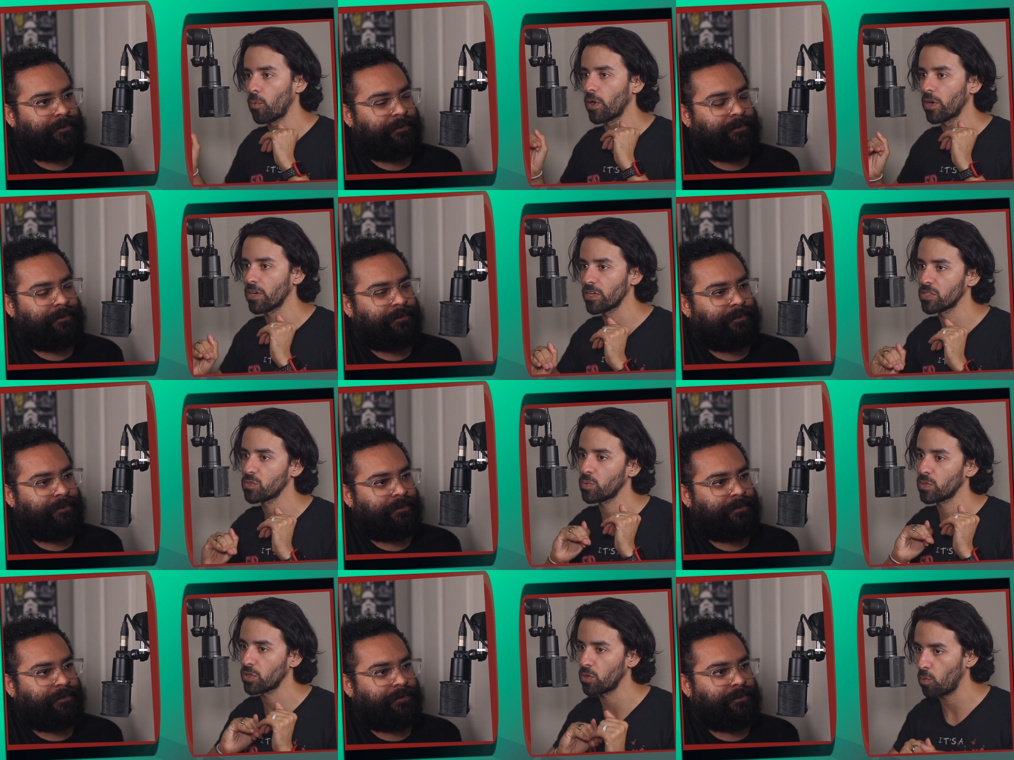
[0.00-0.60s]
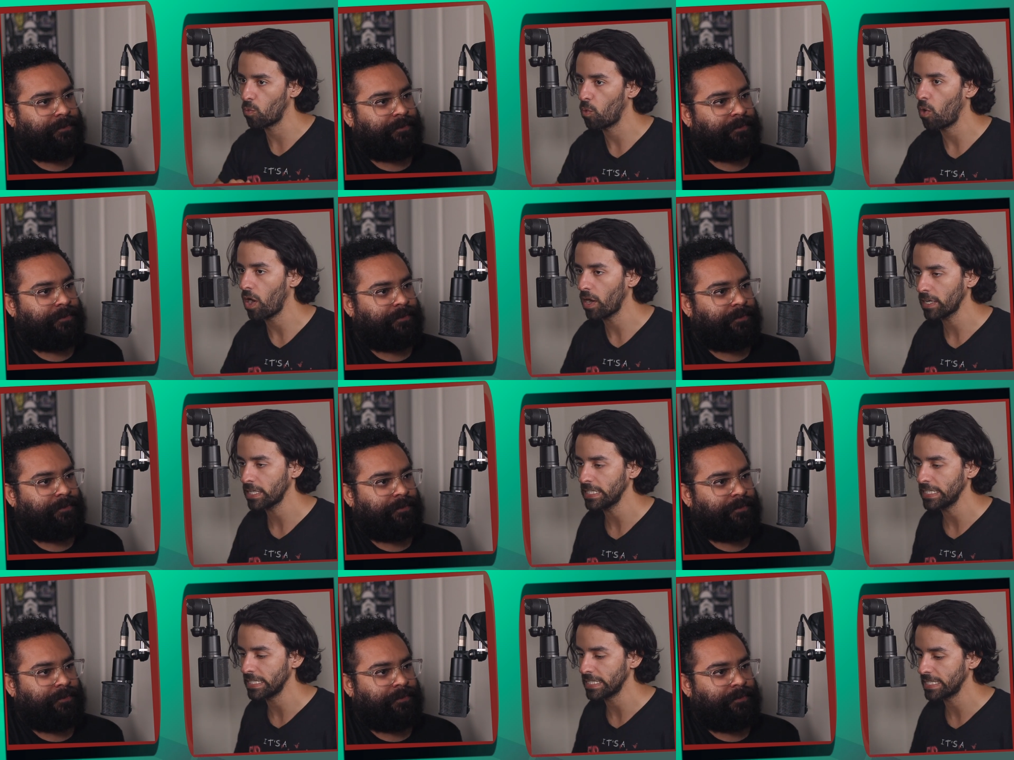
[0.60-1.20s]
Speaker 1: Whereas with The
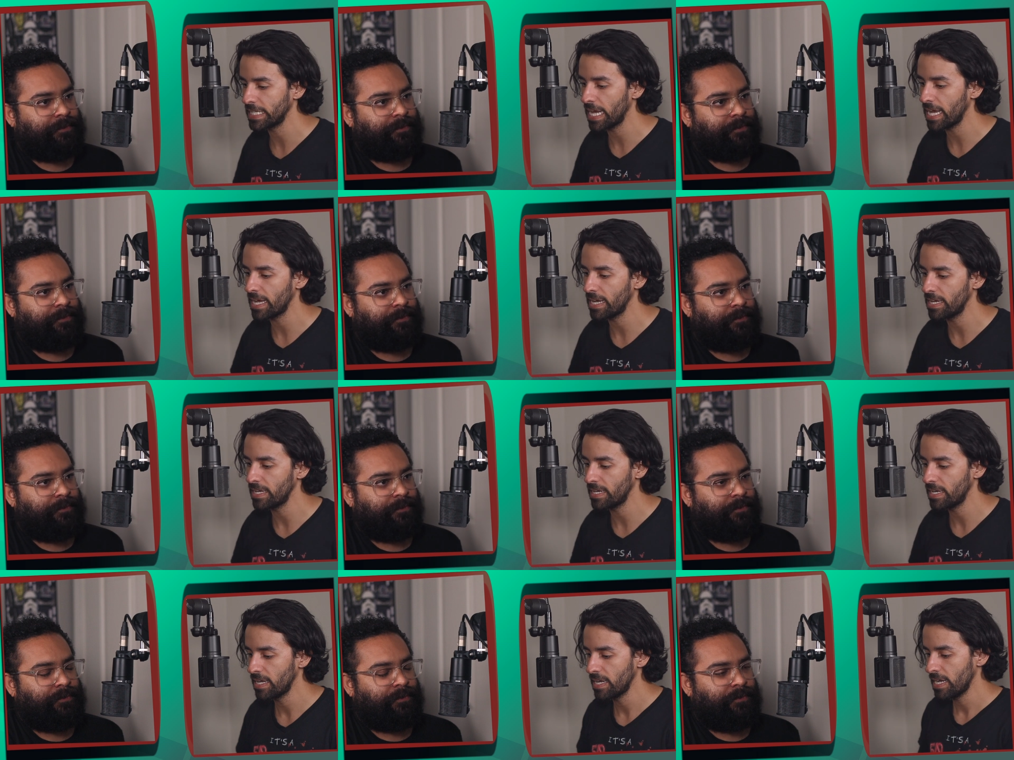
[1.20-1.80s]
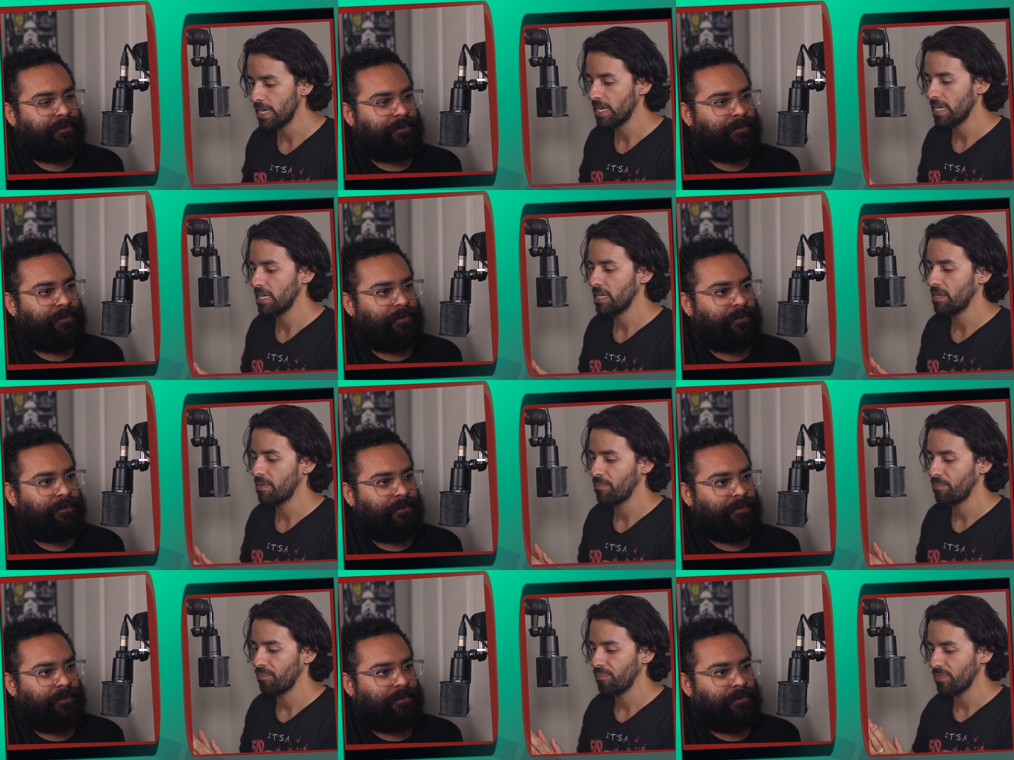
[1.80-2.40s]
Walking Dead,
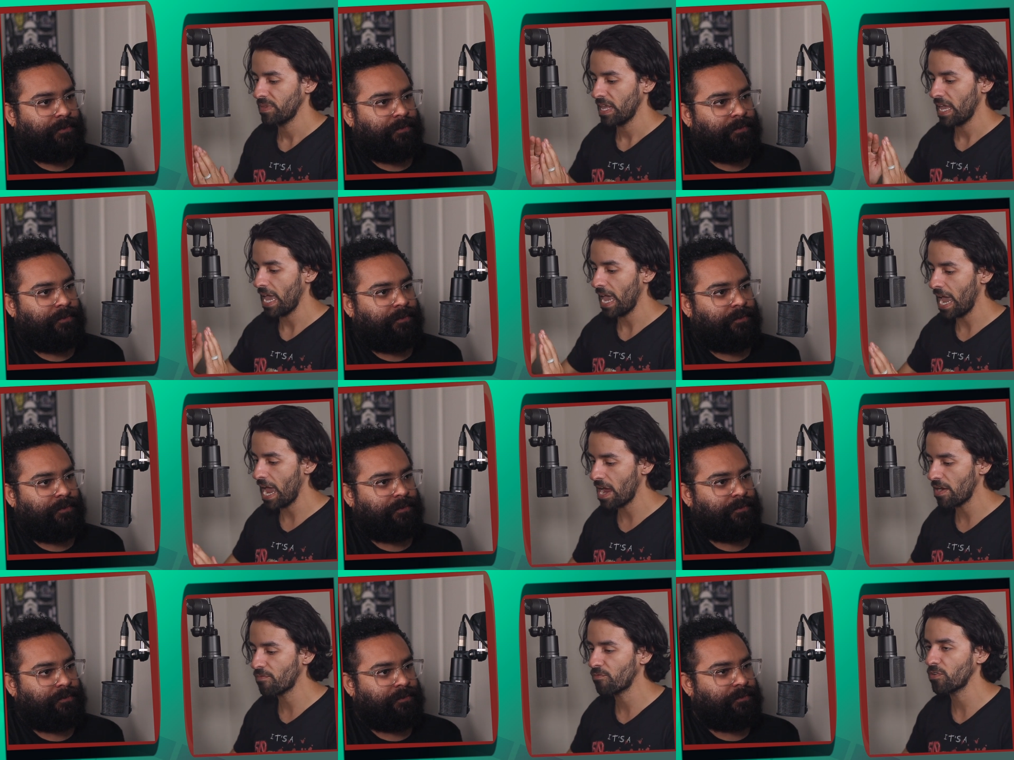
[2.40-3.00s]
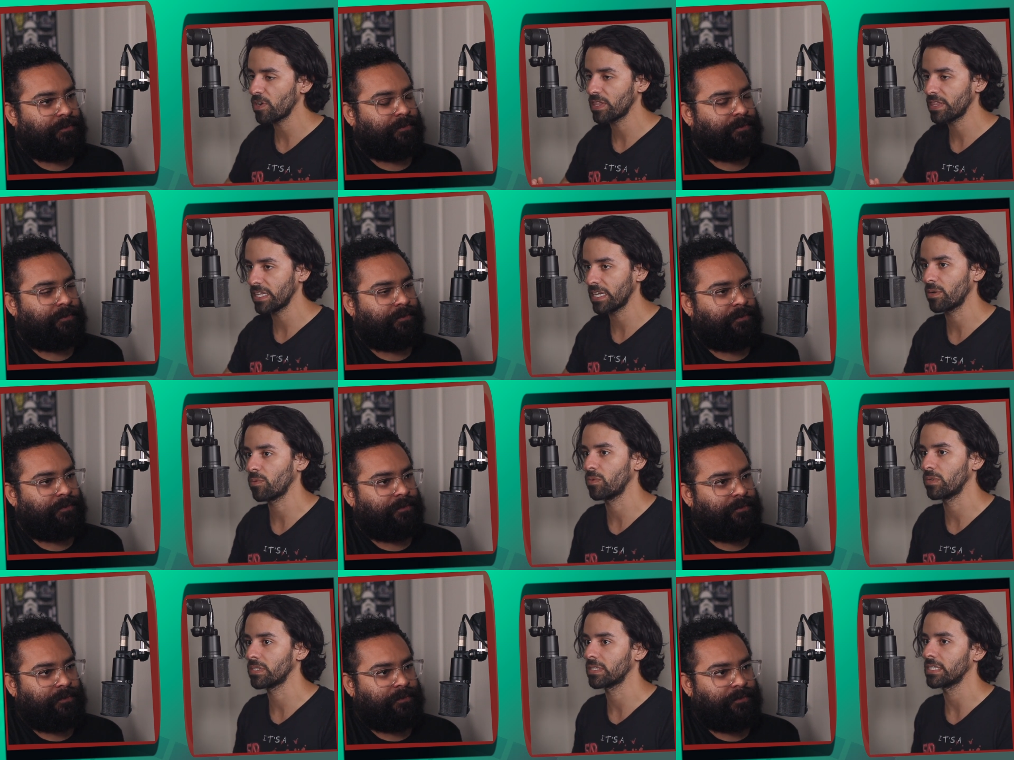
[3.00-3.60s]

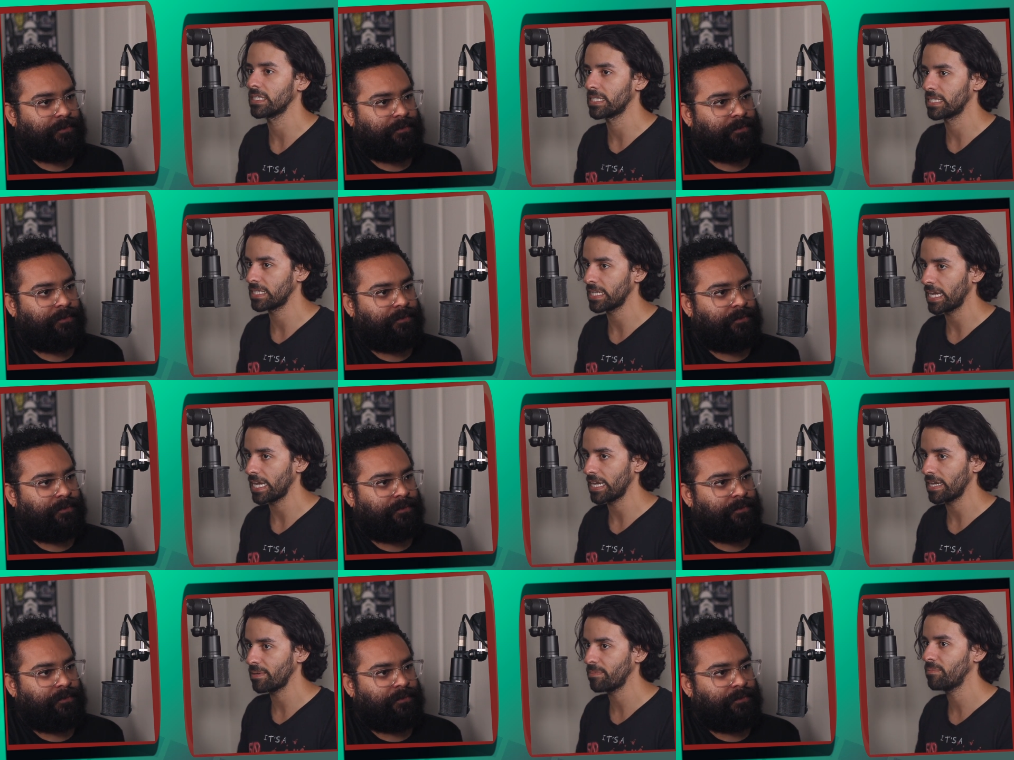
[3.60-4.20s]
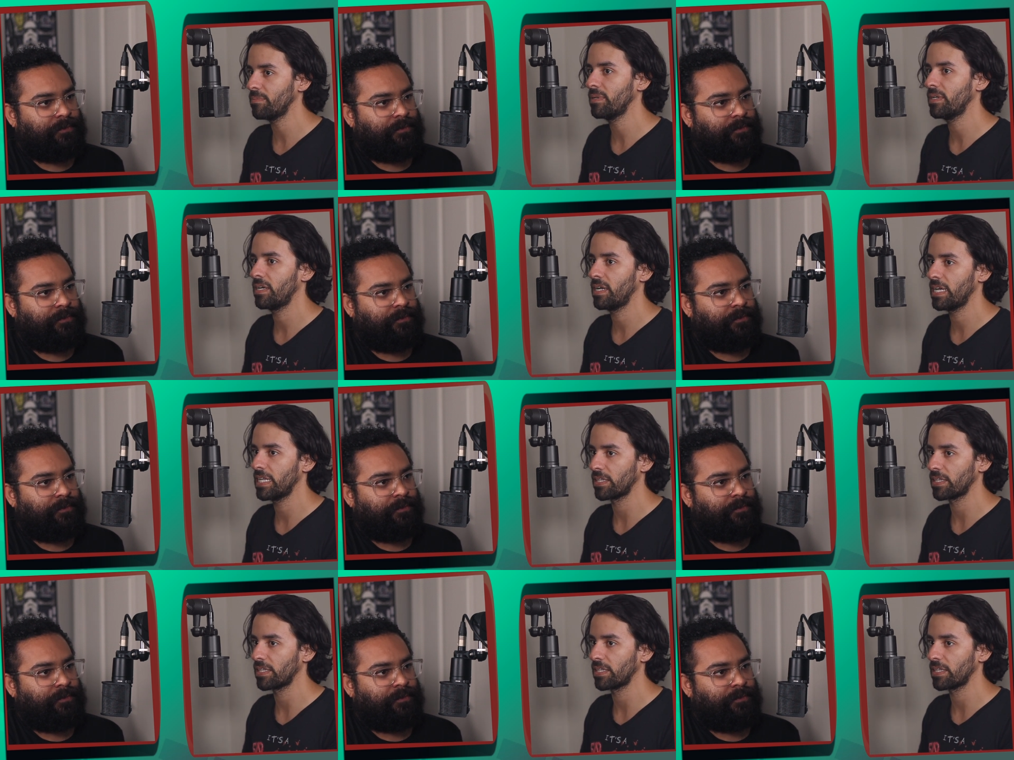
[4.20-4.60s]
everything was the same